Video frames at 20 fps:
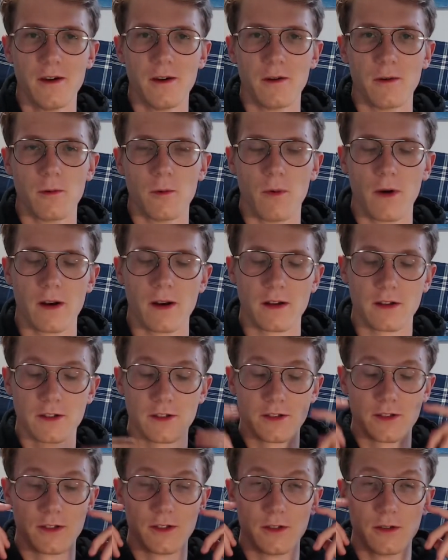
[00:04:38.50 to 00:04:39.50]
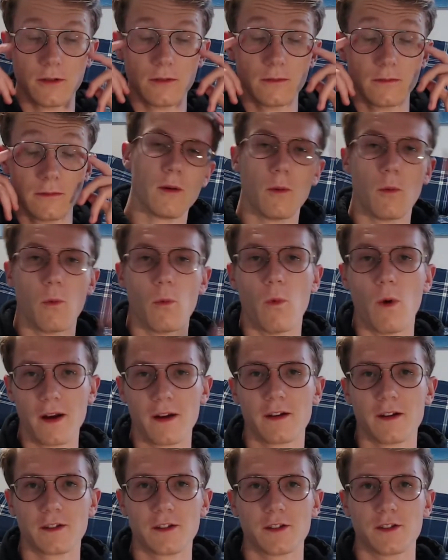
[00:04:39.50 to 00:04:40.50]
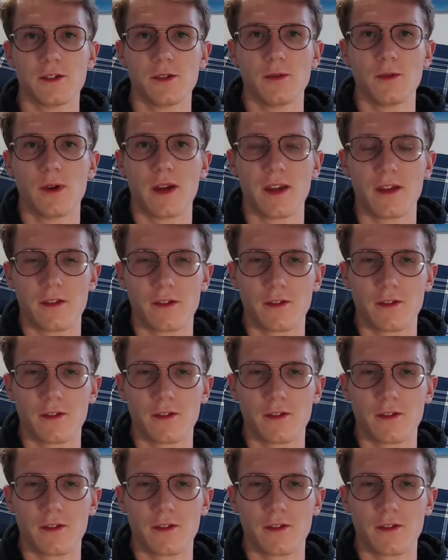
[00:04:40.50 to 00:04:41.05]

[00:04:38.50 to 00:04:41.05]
Why not just do a